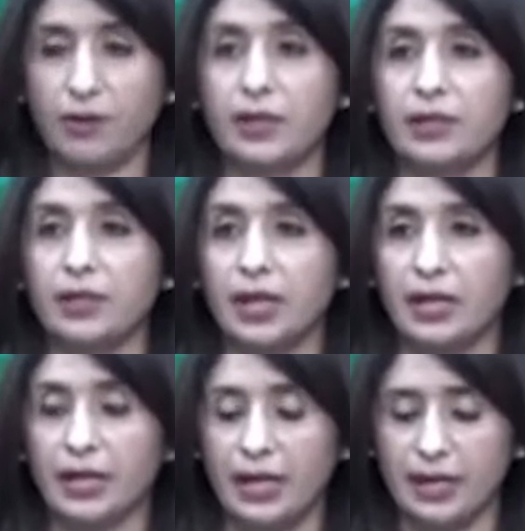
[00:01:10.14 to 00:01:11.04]
foreign,
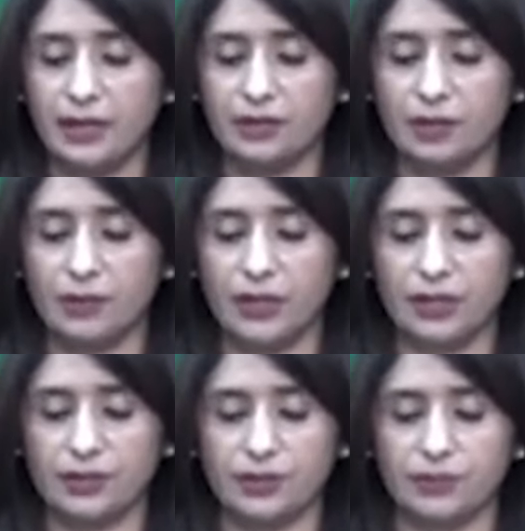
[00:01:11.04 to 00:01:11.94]
and alien
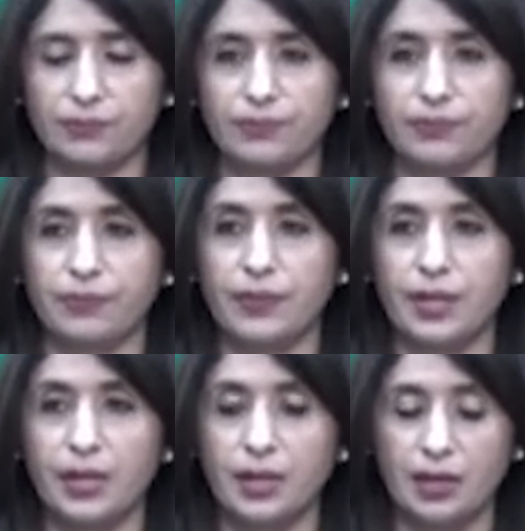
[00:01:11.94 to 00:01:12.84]
domination.
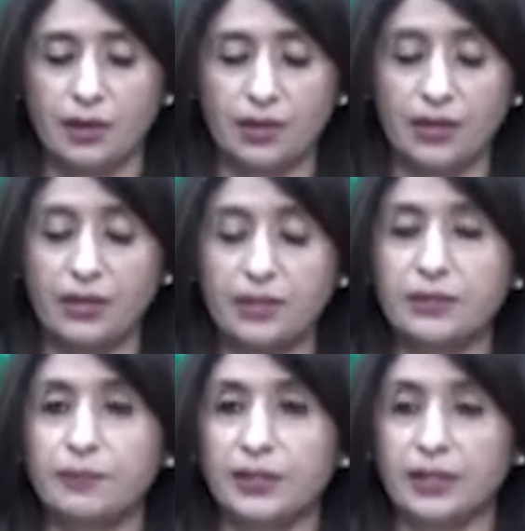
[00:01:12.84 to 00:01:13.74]

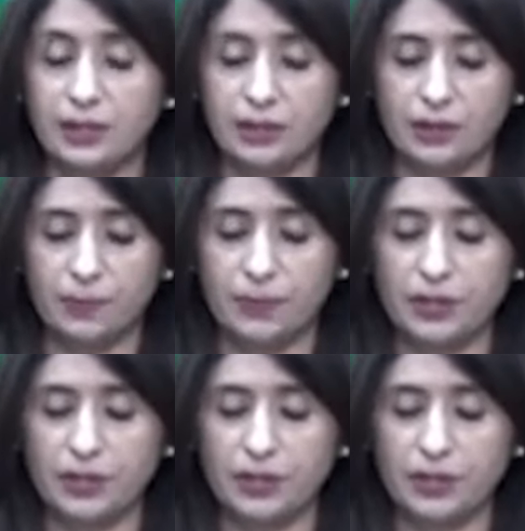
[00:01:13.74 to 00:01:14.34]
Regrettably, the